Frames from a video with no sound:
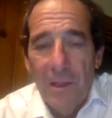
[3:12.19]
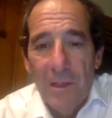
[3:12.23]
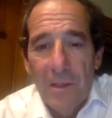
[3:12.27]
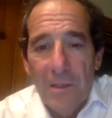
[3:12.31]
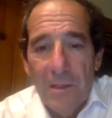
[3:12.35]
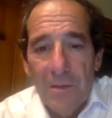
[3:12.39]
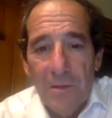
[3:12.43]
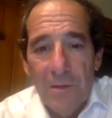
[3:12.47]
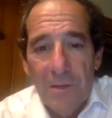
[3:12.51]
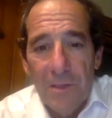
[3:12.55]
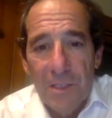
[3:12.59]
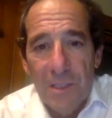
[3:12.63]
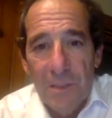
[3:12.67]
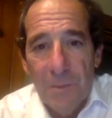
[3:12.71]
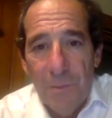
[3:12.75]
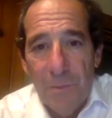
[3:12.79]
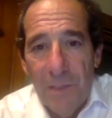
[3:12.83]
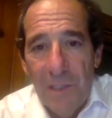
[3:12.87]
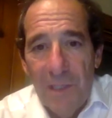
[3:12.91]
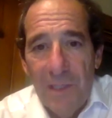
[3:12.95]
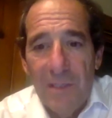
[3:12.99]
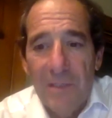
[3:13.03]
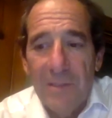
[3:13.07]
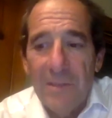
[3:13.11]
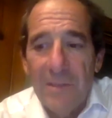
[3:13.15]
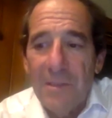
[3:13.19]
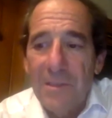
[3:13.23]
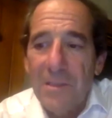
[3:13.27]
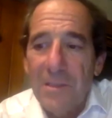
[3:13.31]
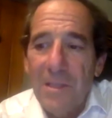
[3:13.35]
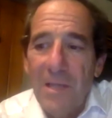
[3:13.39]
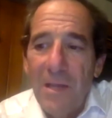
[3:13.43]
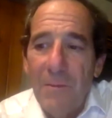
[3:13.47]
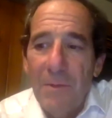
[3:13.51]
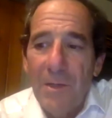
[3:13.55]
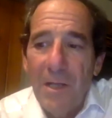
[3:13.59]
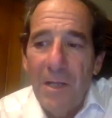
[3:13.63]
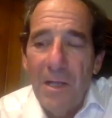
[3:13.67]
So the speed and
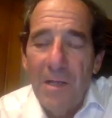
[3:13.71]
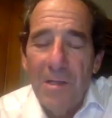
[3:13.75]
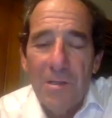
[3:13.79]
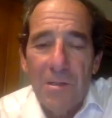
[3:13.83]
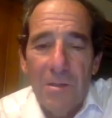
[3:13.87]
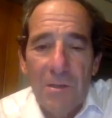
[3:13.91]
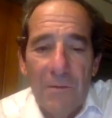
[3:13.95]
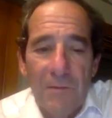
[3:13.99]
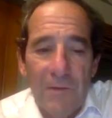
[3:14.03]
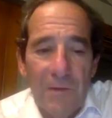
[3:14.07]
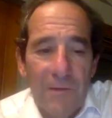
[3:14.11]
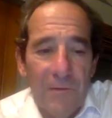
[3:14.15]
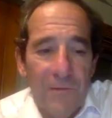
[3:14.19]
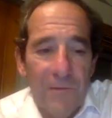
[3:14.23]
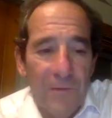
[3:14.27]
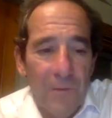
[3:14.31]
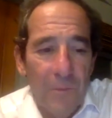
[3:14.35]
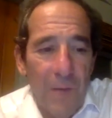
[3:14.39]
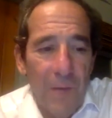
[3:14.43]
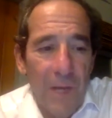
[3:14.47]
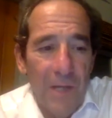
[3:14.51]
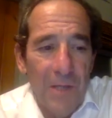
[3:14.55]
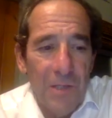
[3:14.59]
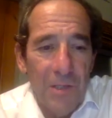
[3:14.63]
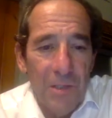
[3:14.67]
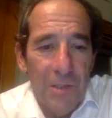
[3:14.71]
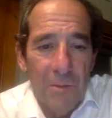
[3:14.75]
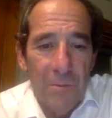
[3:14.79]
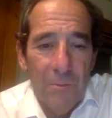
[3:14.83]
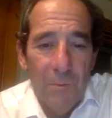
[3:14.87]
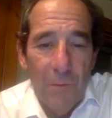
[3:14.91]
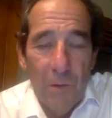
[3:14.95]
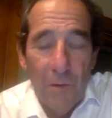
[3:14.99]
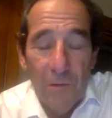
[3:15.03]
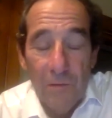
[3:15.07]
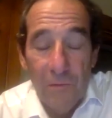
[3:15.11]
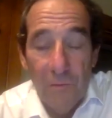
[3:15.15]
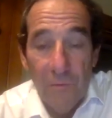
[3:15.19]
dissemination of information,
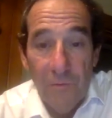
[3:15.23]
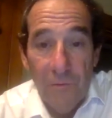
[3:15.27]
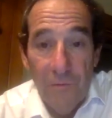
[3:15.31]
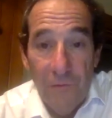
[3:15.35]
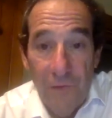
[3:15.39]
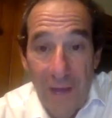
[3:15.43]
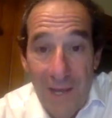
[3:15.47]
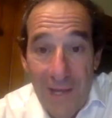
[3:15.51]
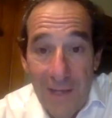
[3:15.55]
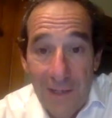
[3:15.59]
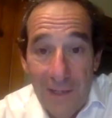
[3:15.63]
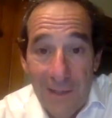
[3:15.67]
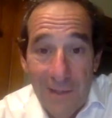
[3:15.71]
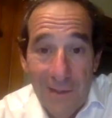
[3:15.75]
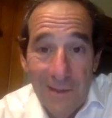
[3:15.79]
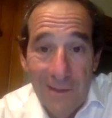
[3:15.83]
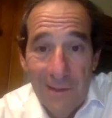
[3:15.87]
both fake,